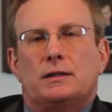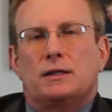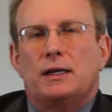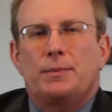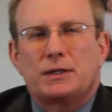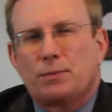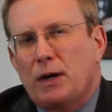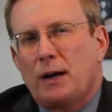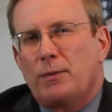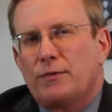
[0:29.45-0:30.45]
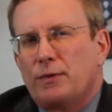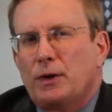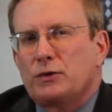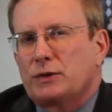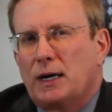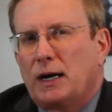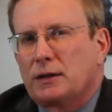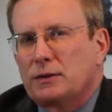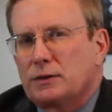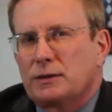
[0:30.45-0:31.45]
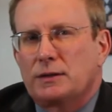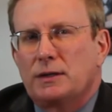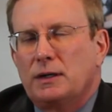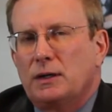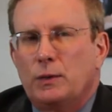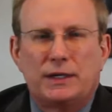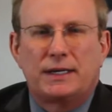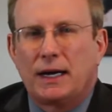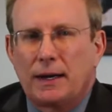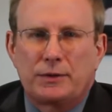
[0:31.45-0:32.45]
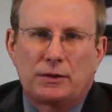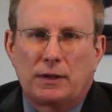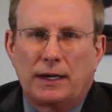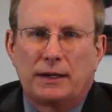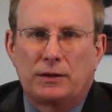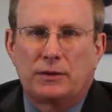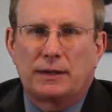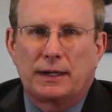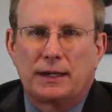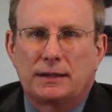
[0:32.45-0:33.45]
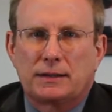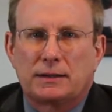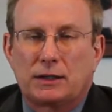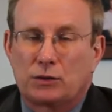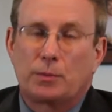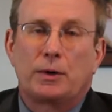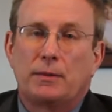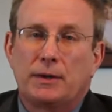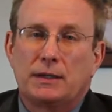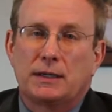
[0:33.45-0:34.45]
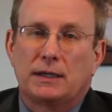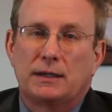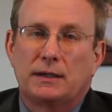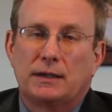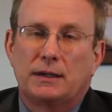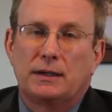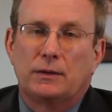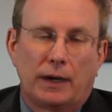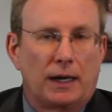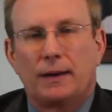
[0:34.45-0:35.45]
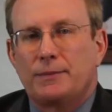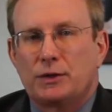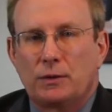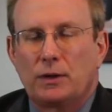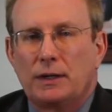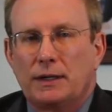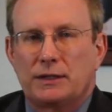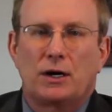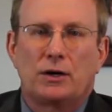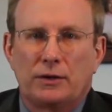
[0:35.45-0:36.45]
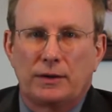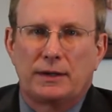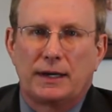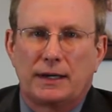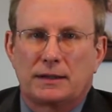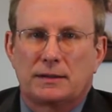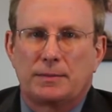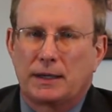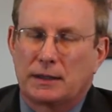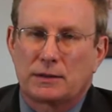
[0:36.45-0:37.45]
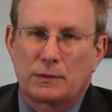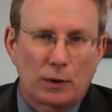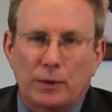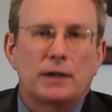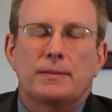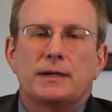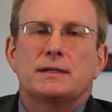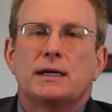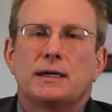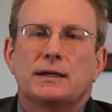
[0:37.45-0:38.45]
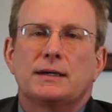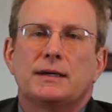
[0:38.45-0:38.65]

Sleep is a problem for most doctors. We stay up too late doing things because we're pretty busy. We get up too early to start doing things because we're pretty busy.